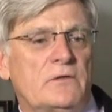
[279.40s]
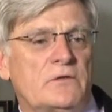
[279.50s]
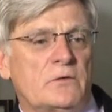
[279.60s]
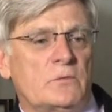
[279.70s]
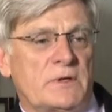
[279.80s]

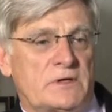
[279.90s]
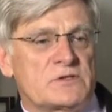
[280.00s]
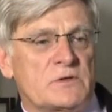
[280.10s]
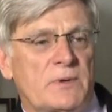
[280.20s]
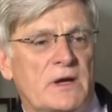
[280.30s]
to
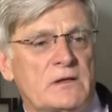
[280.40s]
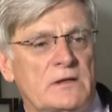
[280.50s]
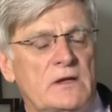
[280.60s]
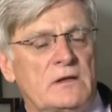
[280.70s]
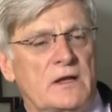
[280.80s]
participate
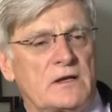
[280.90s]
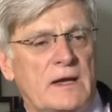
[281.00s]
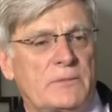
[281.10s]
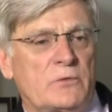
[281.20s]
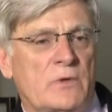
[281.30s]
in that
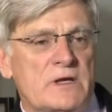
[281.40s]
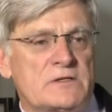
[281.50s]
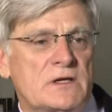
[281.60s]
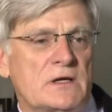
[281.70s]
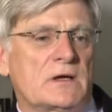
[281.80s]
capital
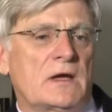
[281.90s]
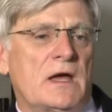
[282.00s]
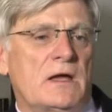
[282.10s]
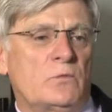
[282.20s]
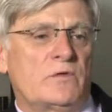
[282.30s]
raising,
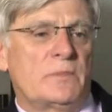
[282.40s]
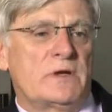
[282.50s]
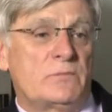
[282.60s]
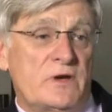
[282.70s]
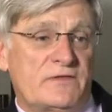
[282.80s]
and we've
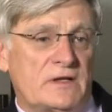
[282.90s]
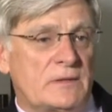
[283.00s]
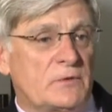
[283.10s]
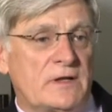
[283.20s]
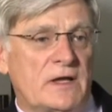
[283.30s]
been briefing
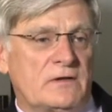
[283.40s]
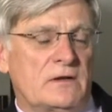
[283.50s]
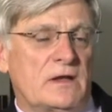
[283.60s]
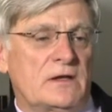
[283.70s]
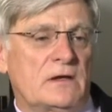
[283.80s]
them on that,
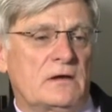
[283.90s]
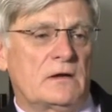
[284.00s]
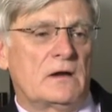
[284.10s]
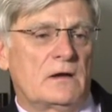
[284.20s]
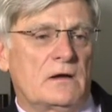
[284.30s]
and they
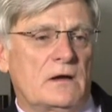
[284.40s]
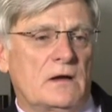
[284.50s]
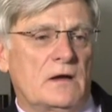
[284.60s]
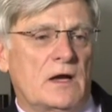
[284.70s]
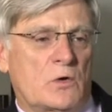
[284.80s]

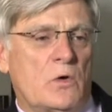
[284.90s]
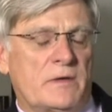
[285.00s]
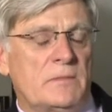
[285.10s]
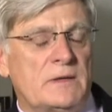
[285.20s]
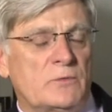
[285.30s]
are quite
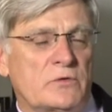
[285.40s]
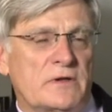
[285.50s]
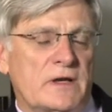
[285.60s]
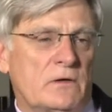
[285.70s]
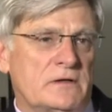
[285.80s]
amenable to
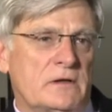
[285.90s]
that